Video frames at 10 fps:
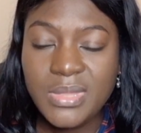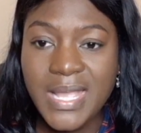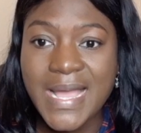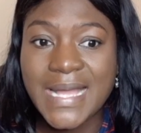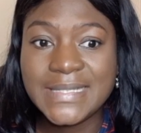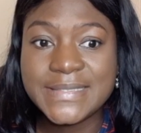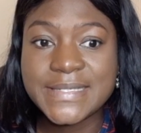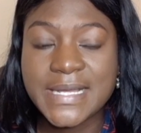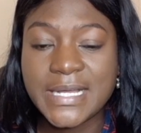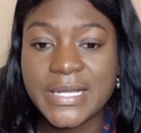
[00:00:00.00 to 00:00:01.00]
and
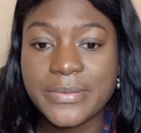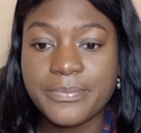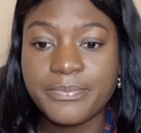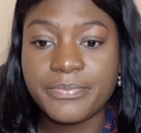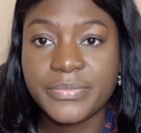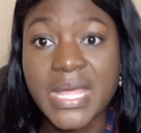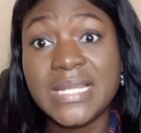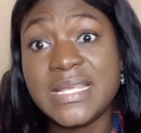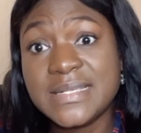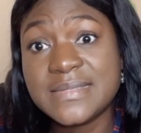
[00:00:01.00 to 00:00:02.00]
at
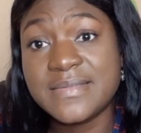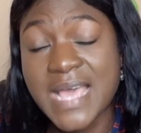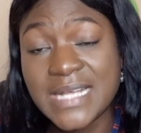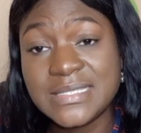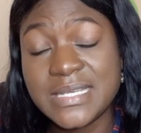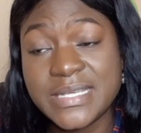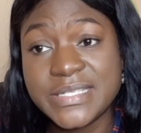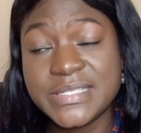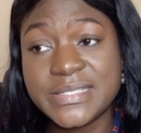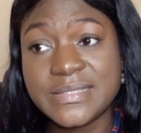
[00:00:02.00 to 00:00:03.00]
least that
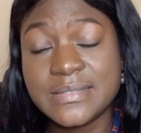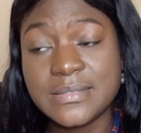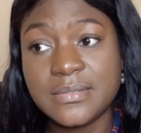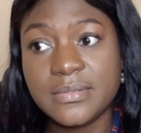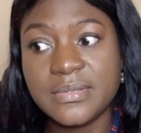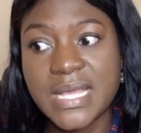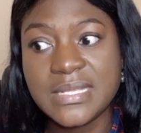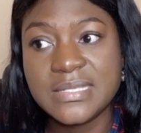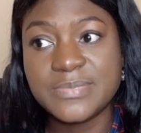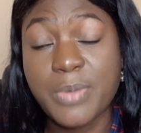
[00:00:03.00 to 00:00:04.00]
is
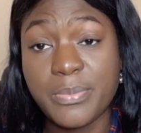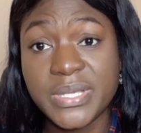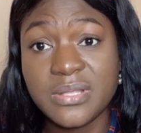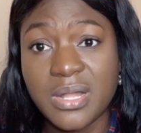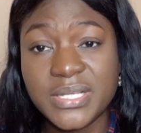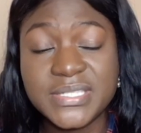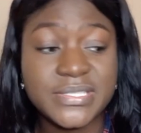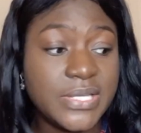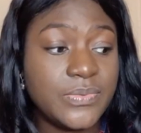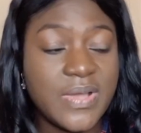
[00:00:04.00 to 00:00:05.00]
public knowledge.
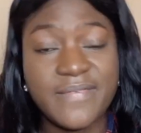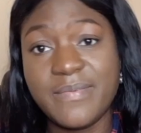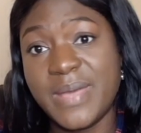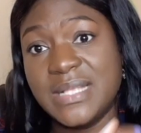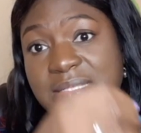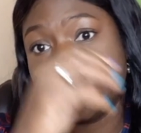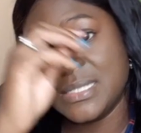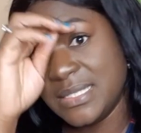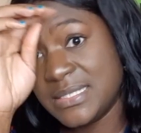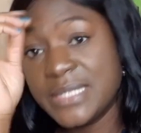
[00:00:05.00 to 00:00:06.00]
They do have the bands
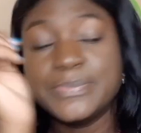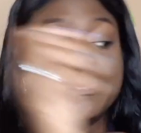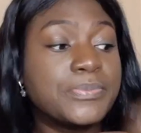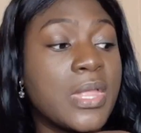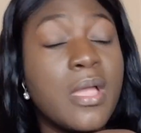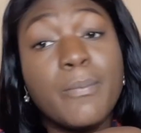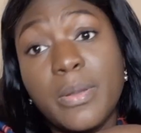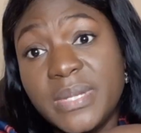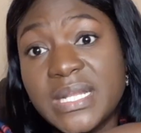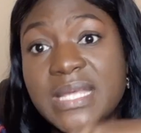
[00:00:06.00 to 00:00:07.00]
listed
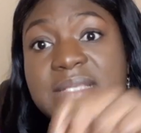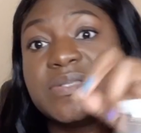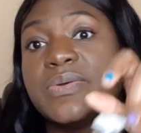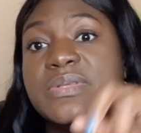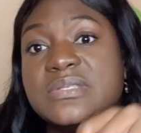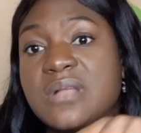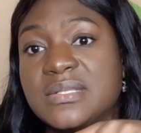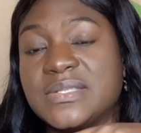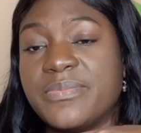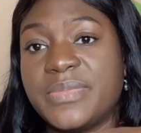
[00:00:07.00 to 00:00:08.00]
publicly, so it's
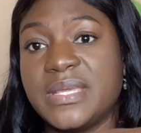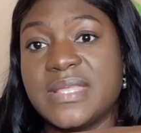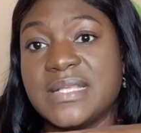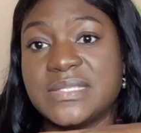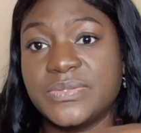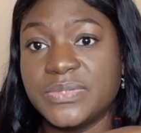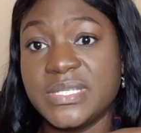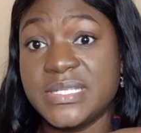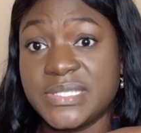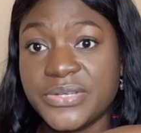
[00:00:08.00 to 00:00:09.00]
not something that's
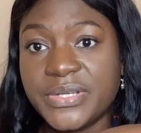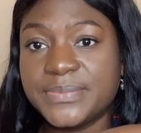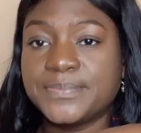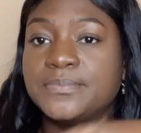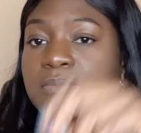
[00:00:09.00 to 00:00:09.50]
totally a secret.